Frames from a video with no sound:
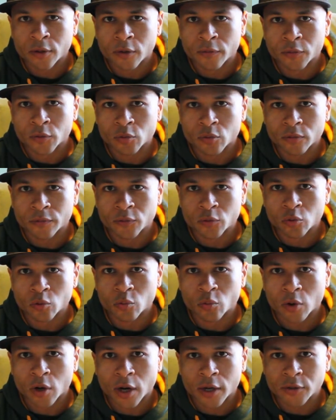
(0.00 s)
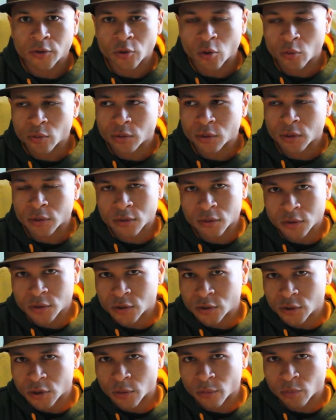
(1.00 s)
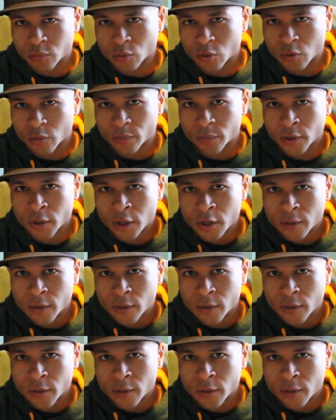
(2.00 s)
of the review where I don't think this jump rope